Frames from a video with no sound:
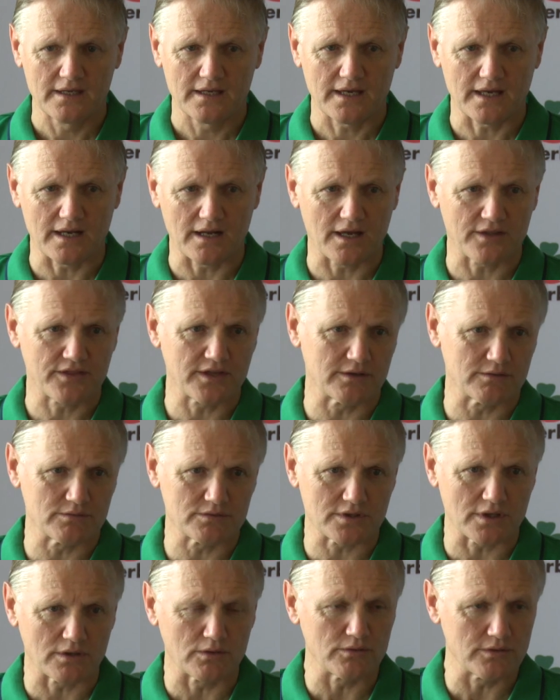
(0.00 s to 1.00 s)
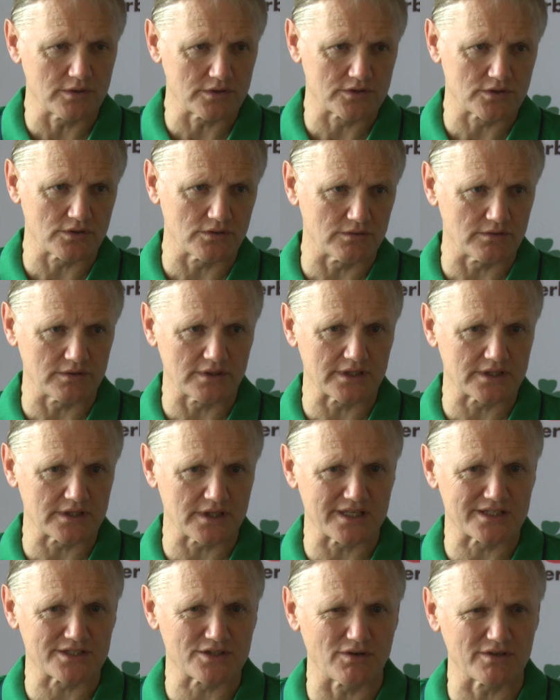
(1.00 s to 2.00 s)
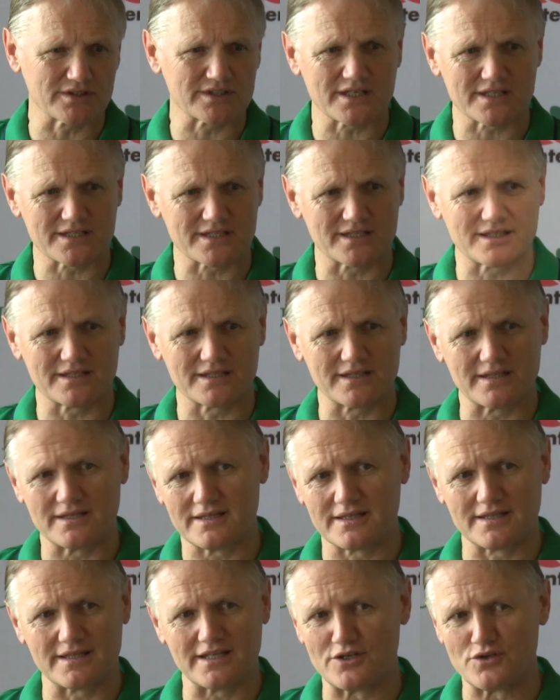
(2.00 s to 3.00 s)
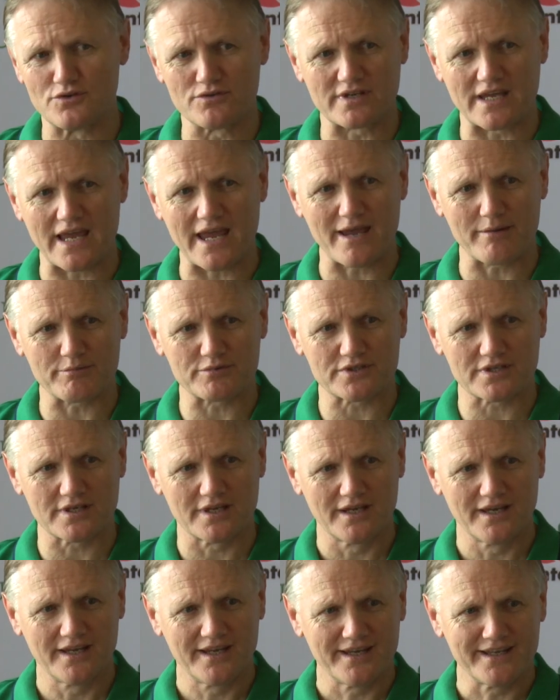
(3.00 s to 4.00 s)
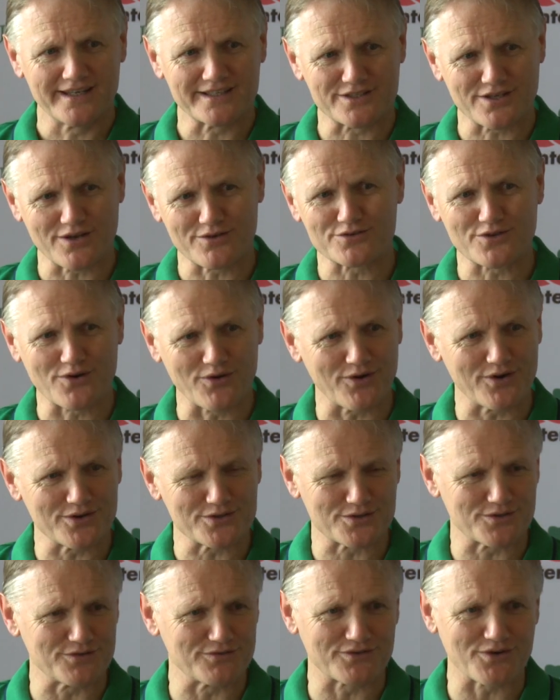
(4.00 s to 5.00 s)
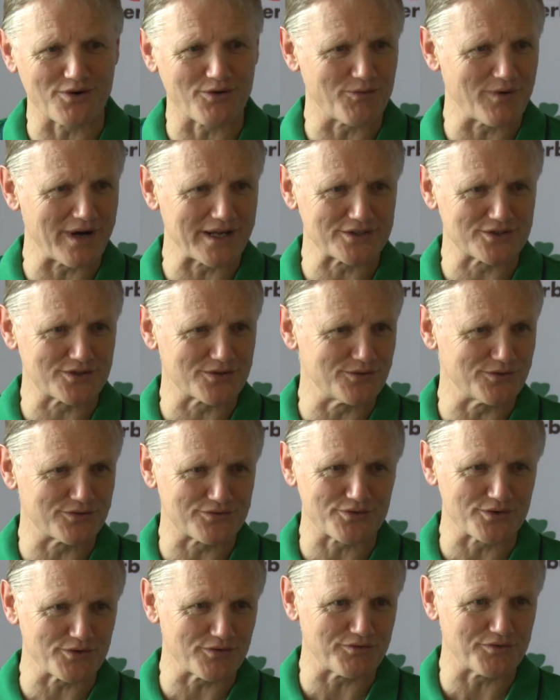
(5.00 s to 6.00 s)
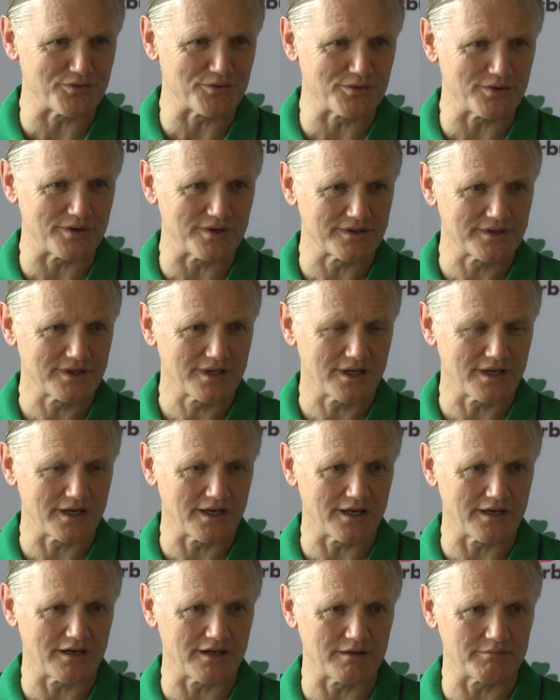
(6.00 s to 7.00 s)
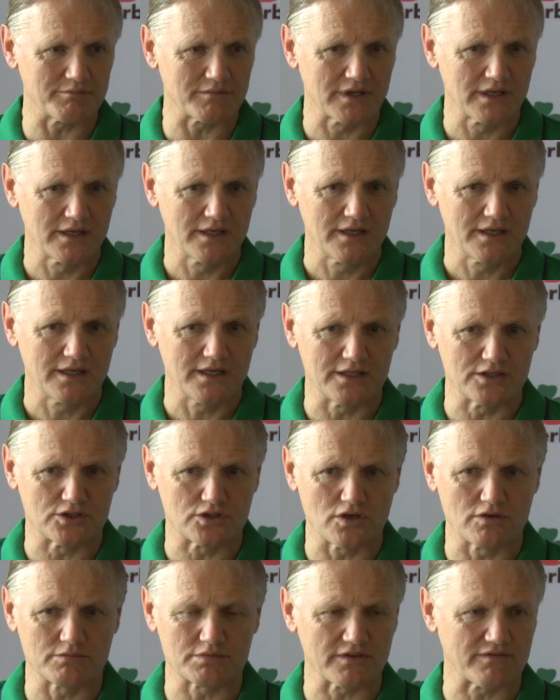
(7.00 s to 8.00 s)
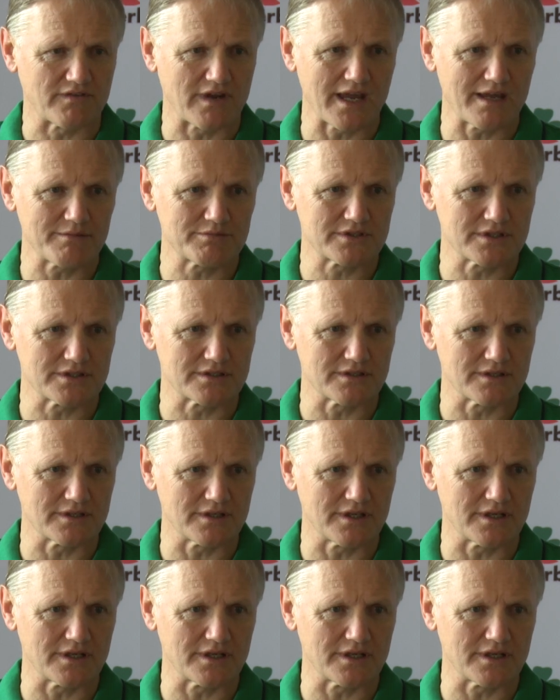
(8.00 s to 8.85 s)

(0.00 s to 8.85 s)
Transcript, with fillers: and I think it was alluded to, it, it's not just the new caps, it's those guys who've got one, two, three or four. Um, in terms of caps, it's a,